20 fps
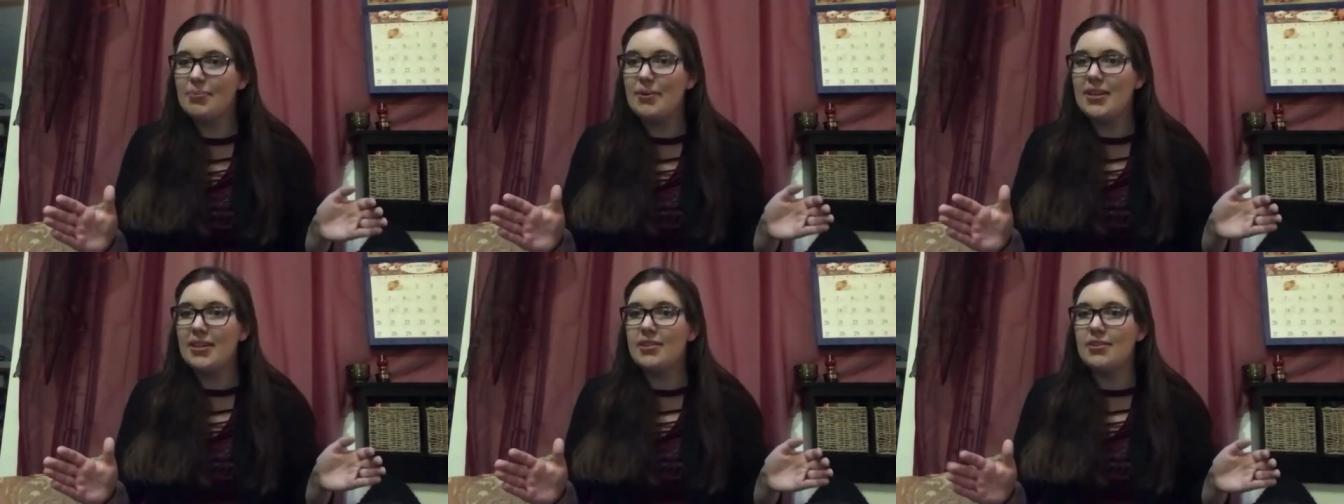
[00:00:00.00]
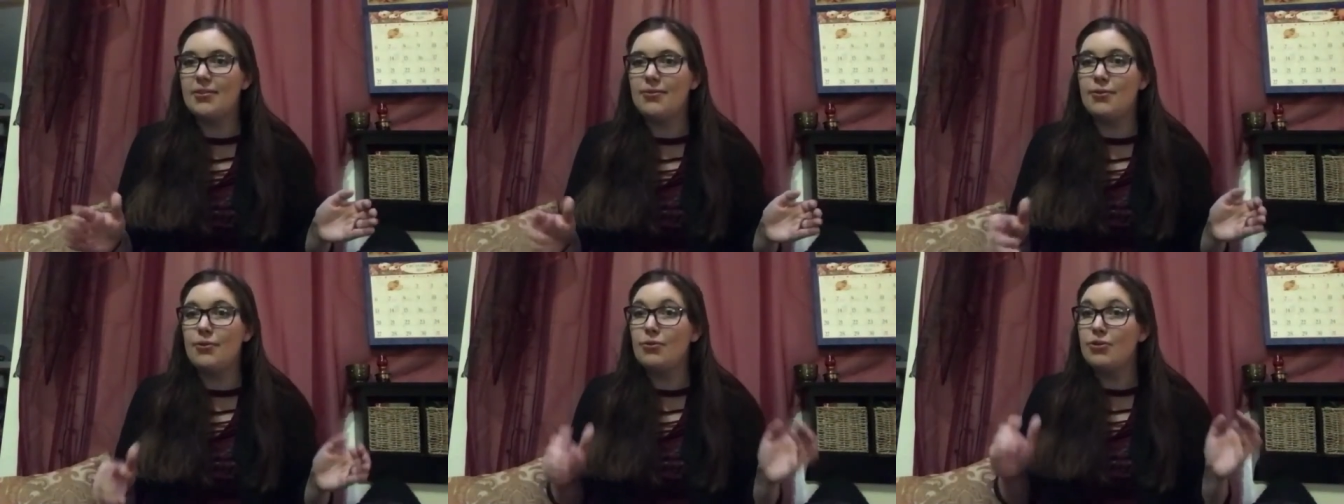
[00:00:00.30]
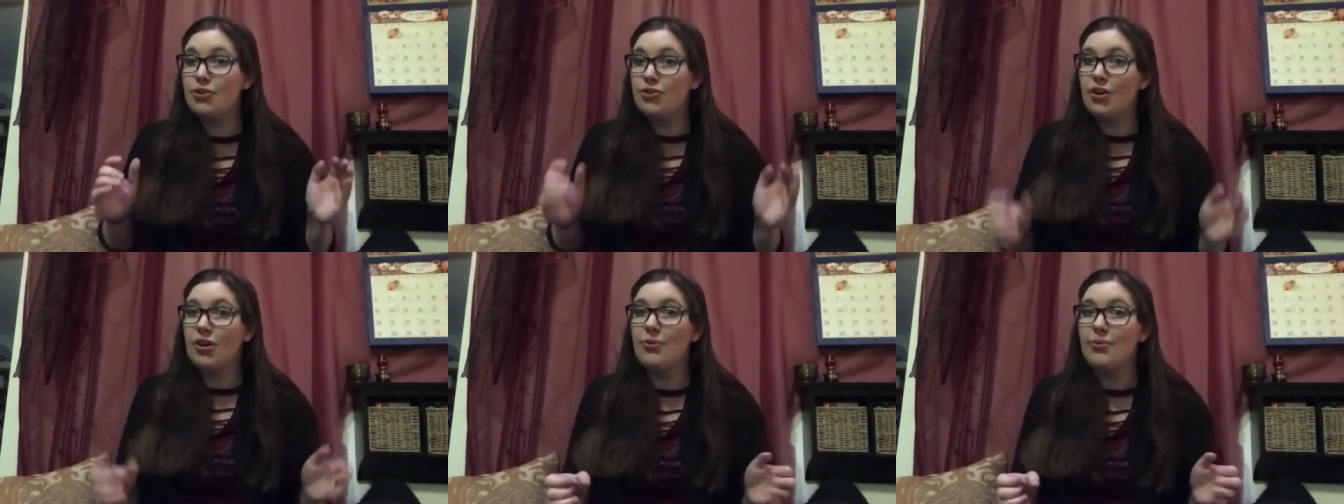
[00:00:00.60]
because if you
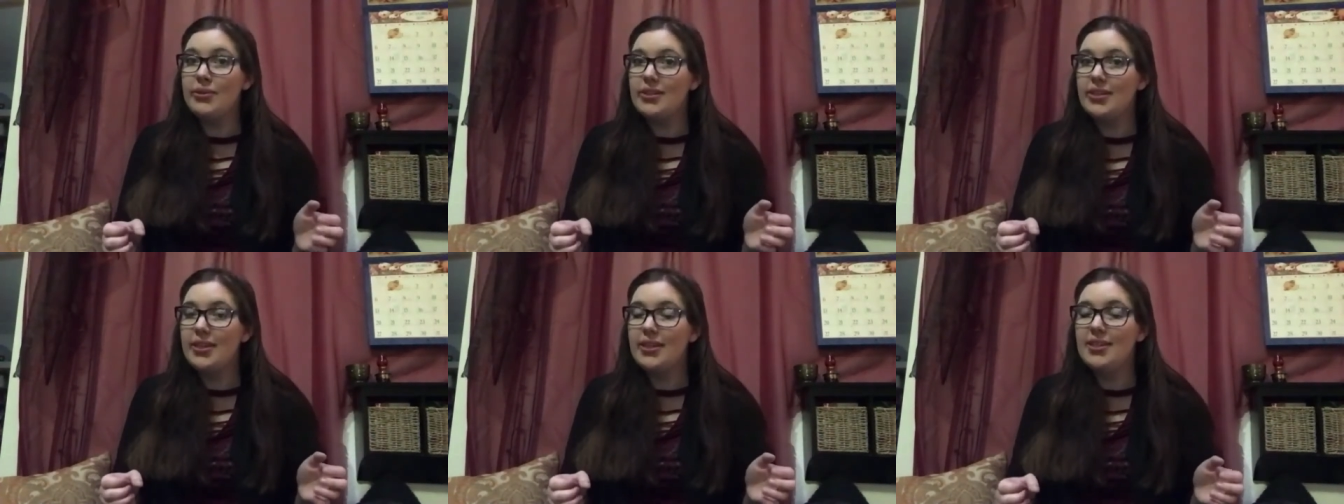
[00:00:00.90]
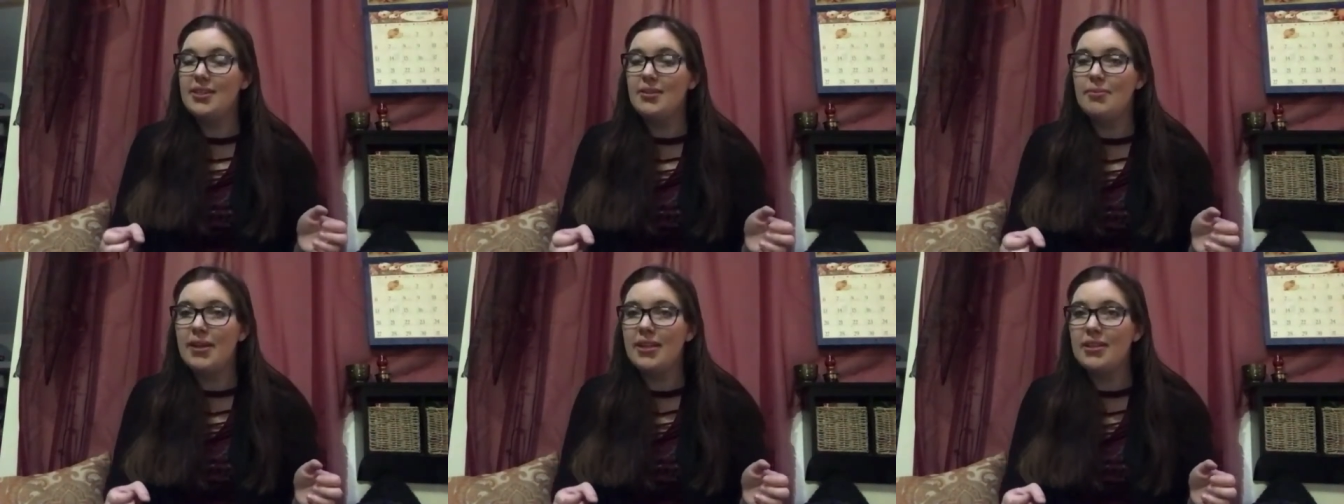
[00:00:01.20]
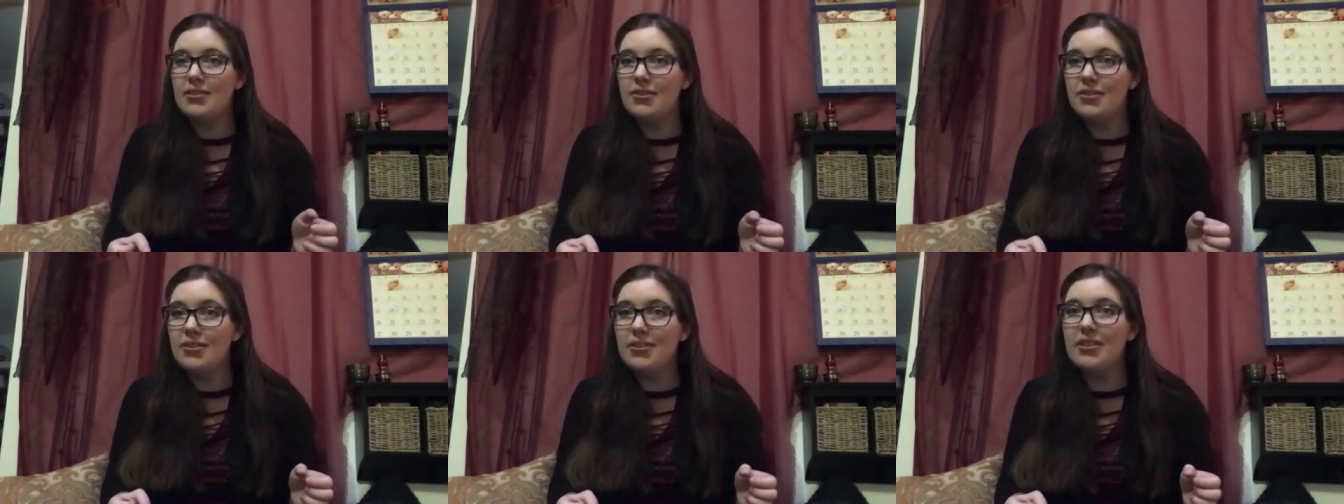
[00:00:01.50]
start with
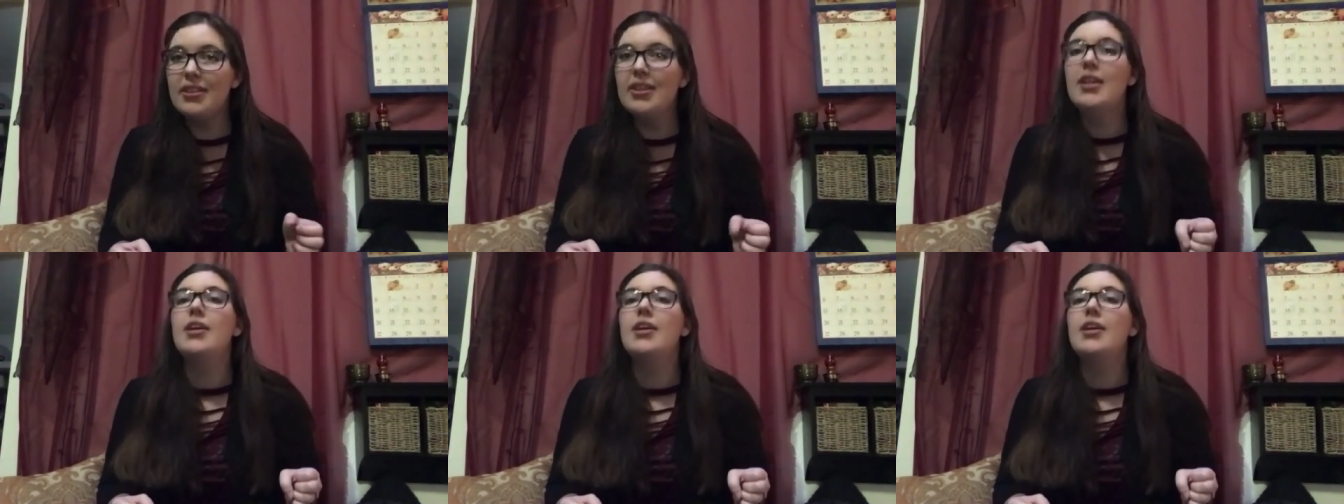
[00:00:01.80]
sentimental,